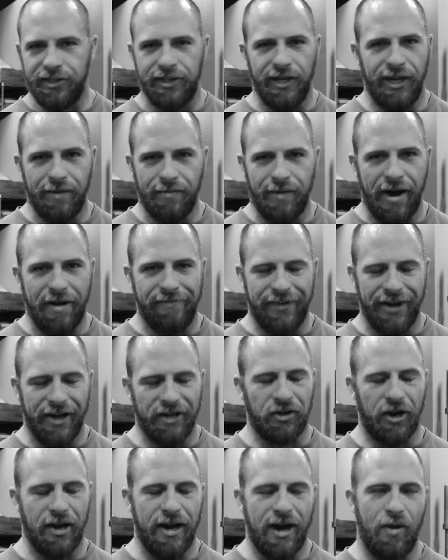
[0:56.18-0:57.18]
see it in my
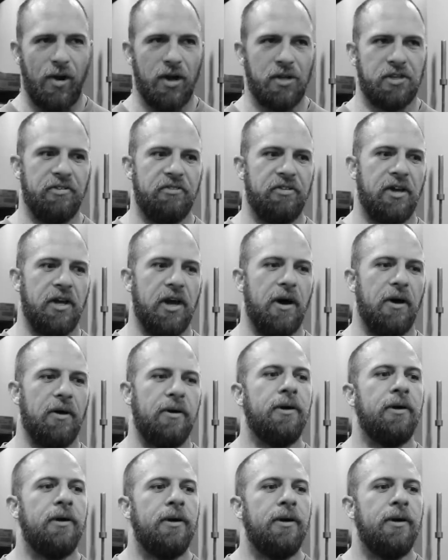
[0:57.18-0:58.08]
face right now watching the video,